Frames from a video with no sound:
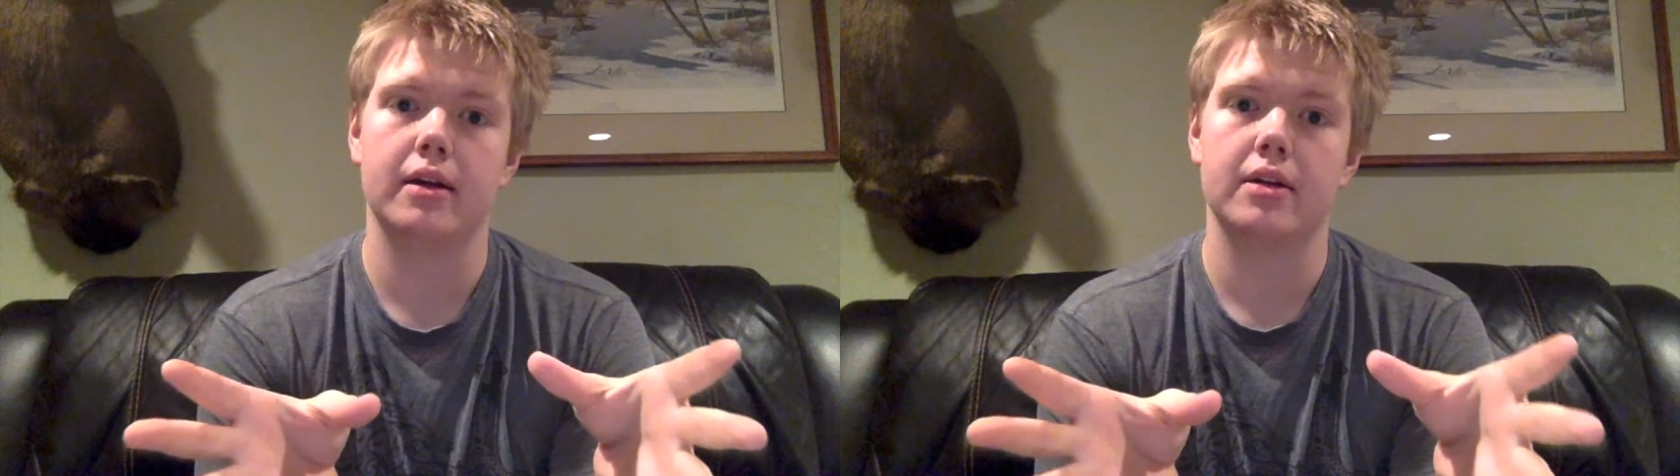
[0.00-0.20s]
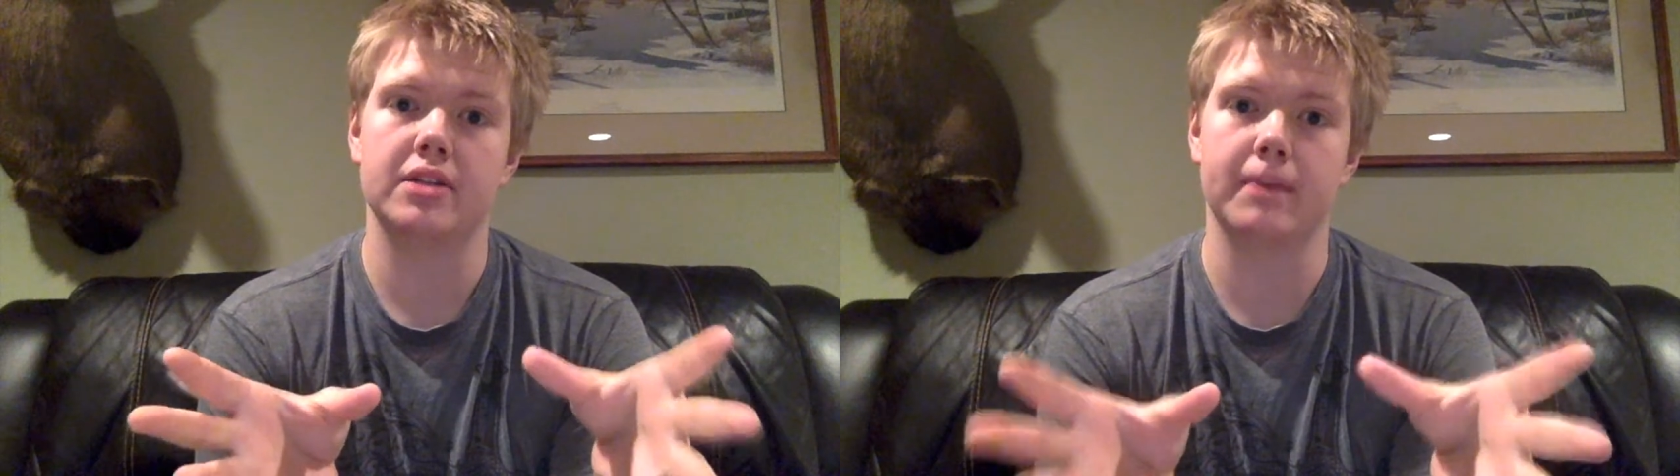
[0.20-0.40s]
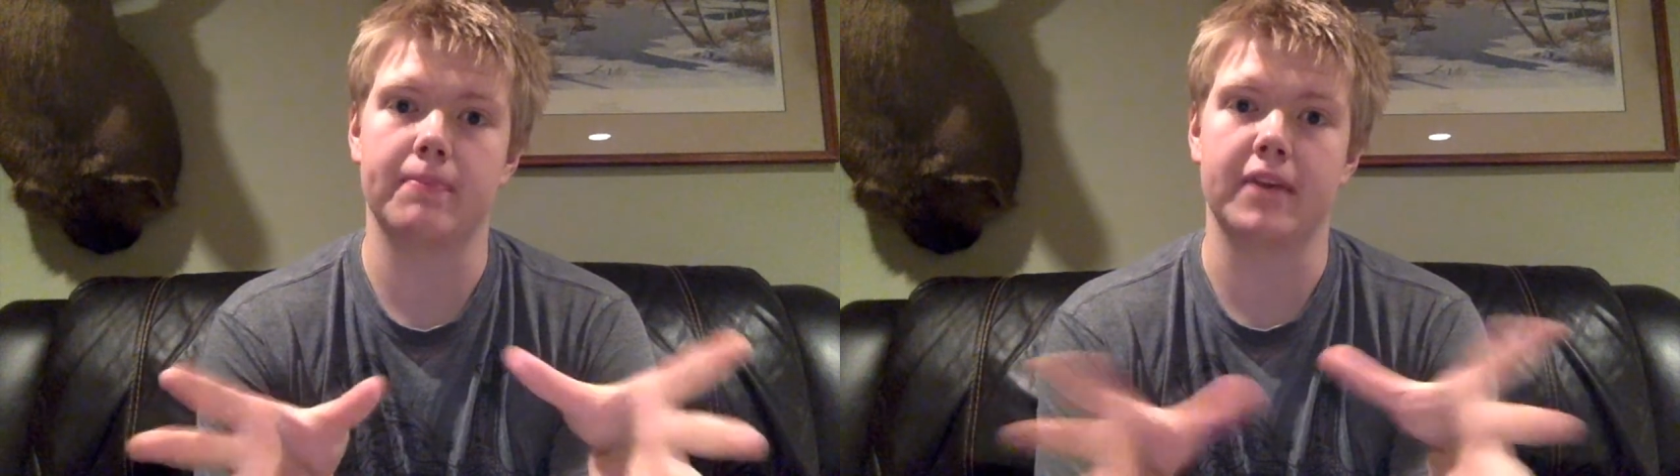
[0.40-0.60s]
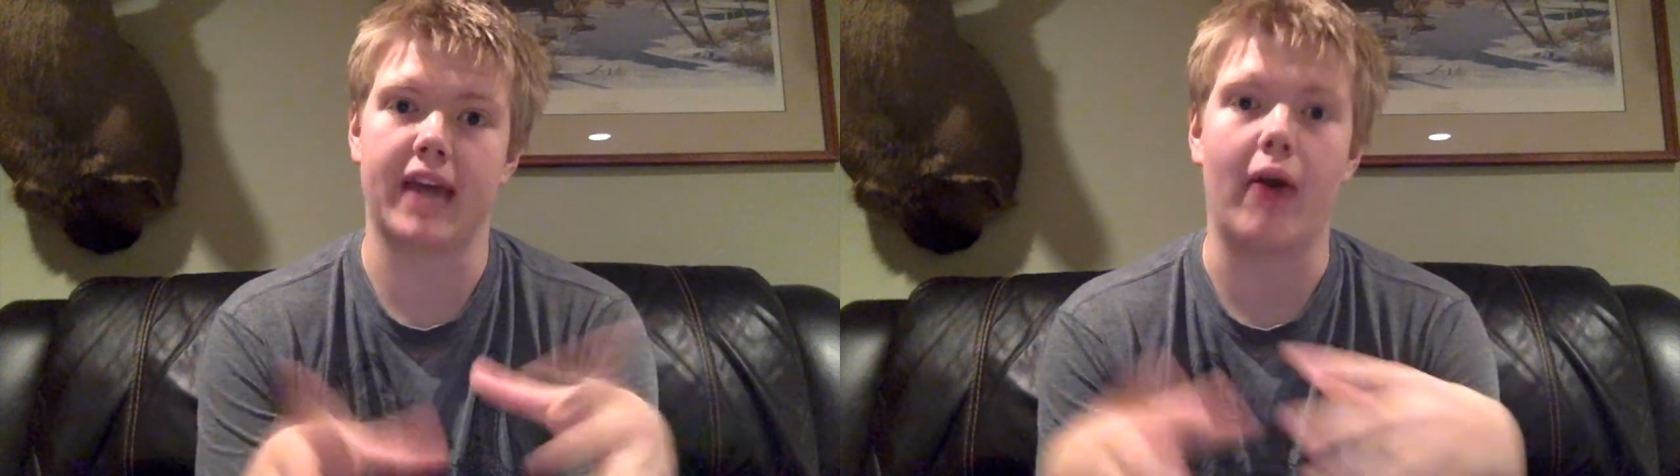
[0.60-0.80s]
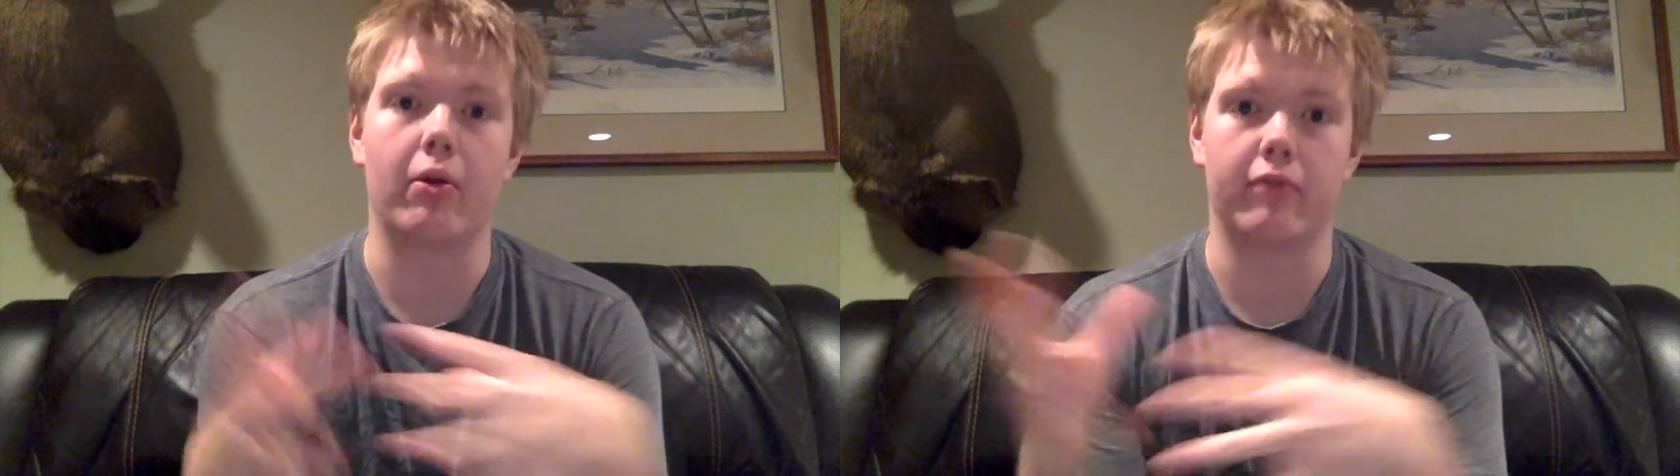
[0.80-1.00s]
something
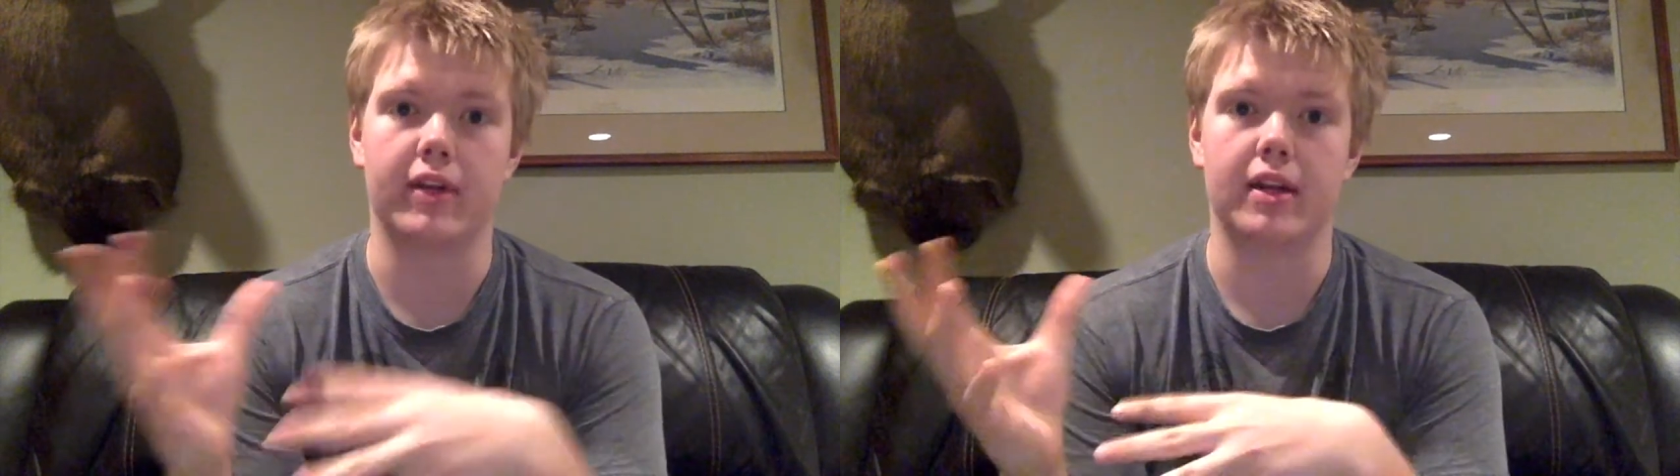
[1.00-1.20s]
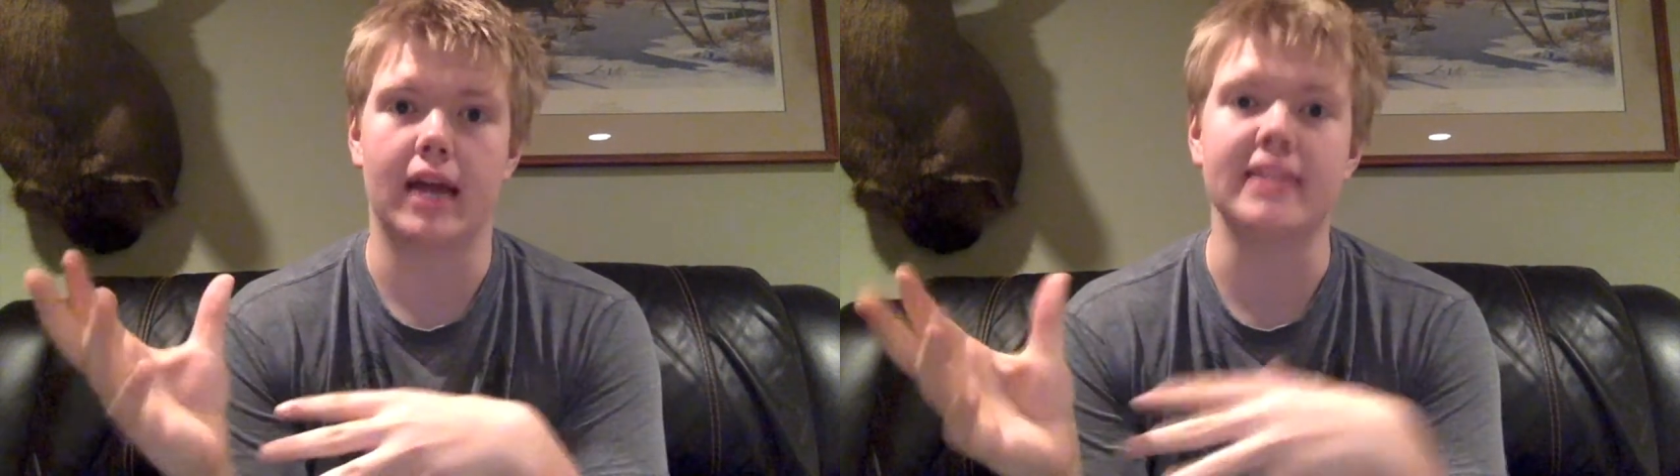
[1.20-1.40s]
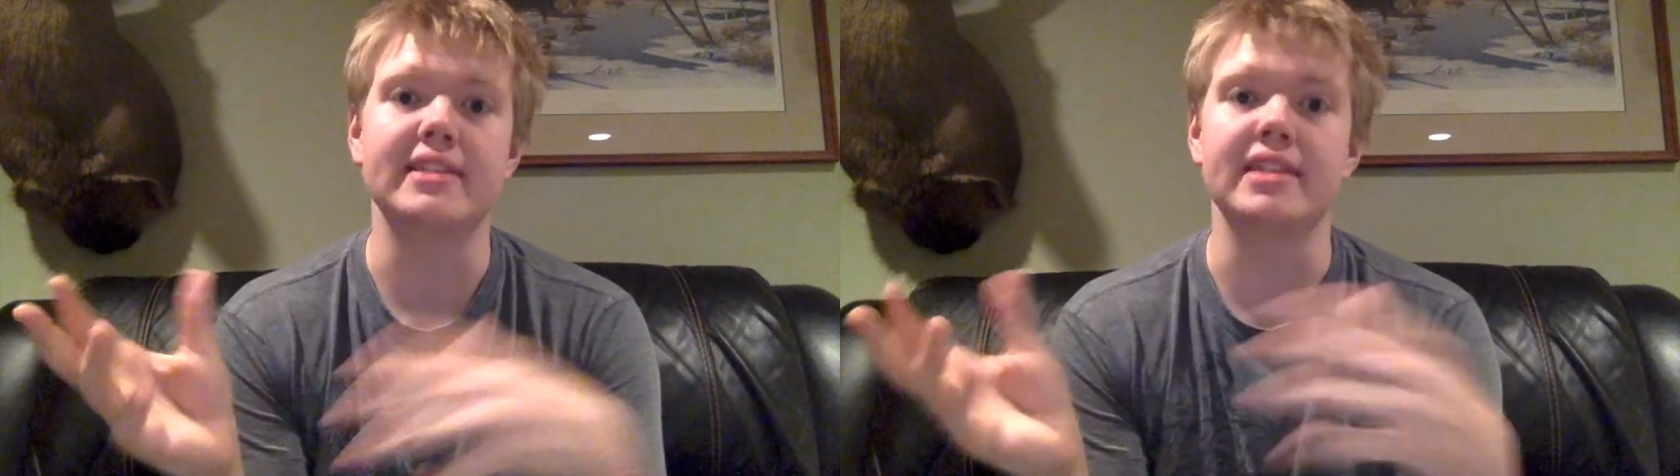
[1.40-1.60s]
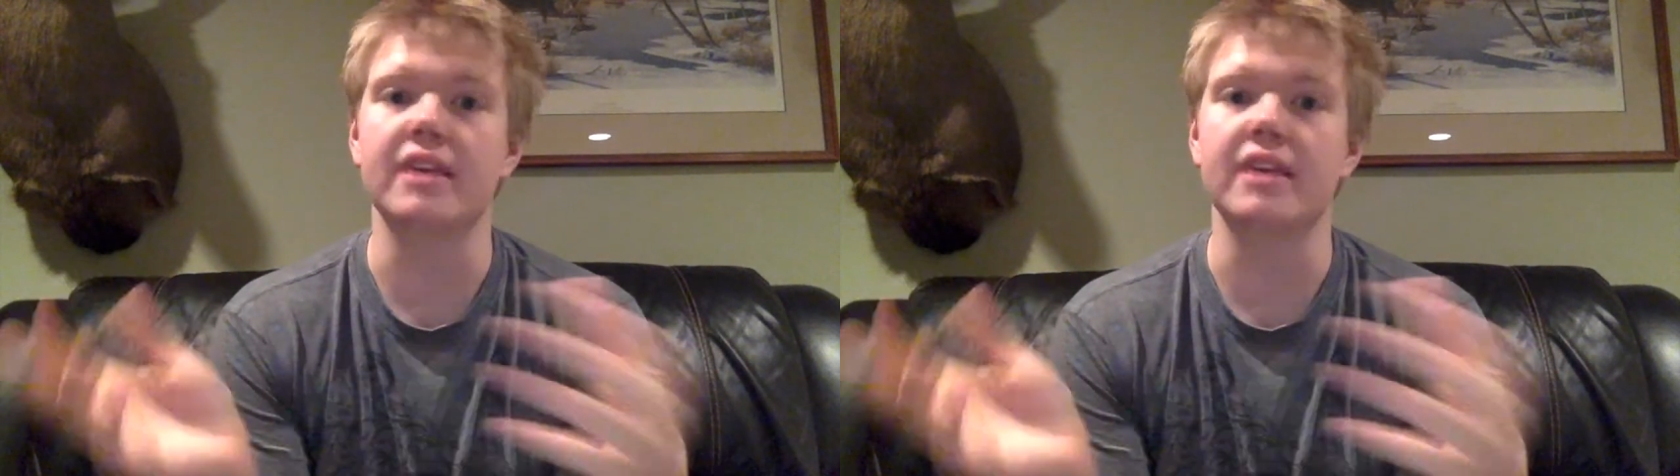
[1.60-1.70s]
out of it and see